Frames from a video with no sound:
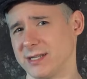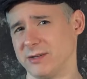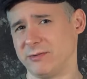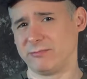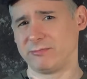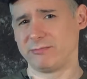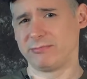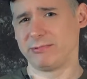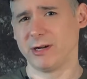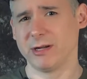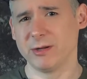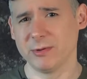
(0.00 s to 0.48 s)

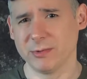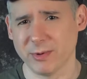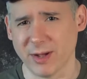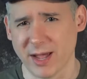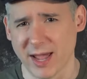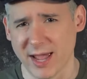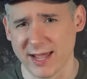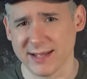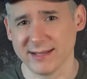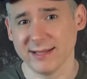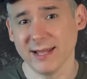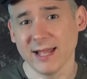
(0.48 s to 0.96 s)
and run
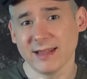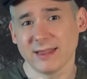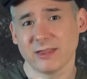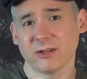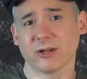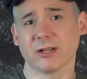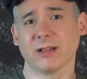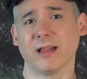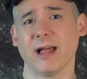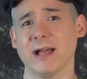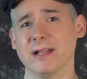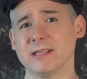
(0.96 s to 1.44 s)
away and let
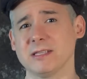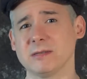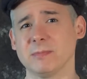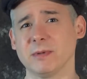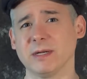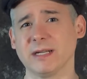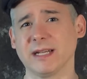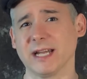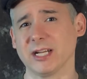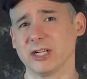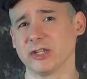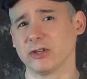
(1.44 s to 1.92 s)
their
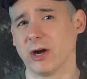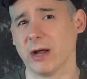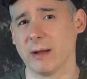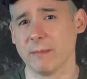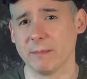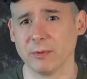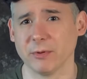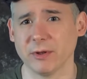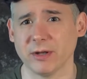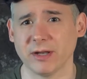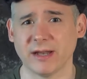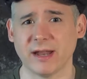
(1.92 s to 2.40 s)
clansmen get
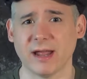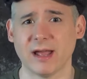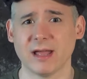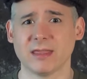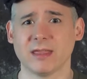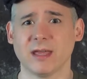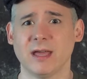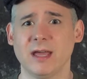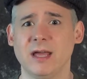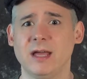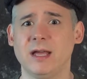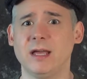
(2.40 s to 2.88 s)
trampled to
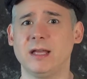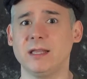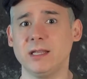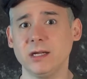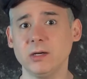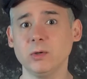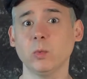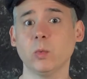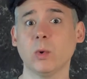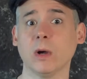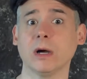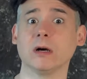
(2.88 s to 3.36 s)
death,
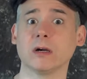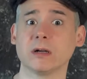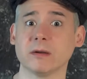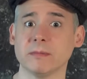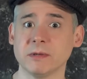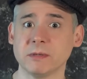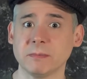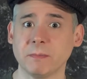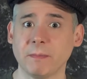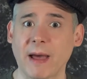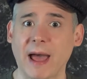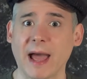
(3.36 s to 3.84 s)
they're
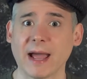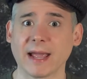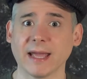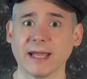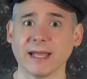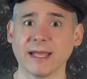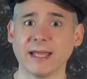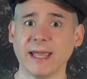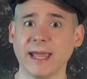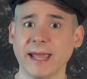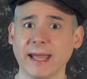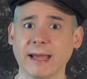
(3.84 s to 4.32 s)
welcomed back
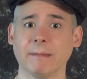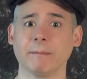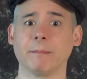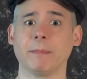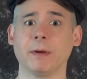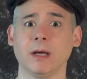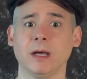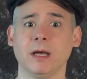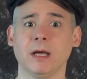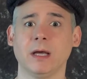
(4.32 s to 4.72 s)
at camp.